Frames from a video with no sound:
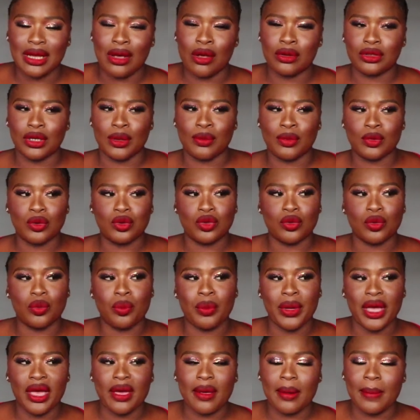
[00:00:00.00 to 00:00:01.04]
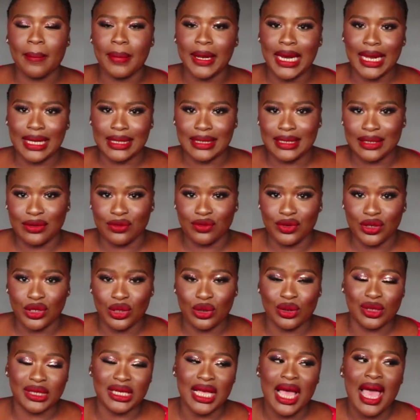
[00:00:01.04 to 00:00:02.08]
I was able to make plenty
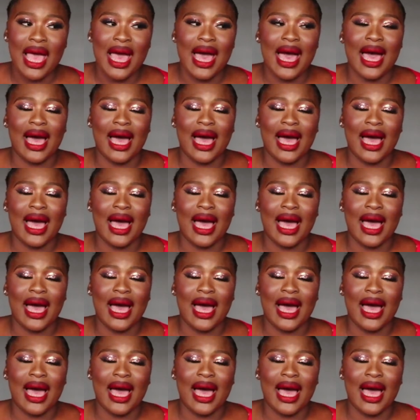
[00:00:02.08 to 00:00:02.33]
videos,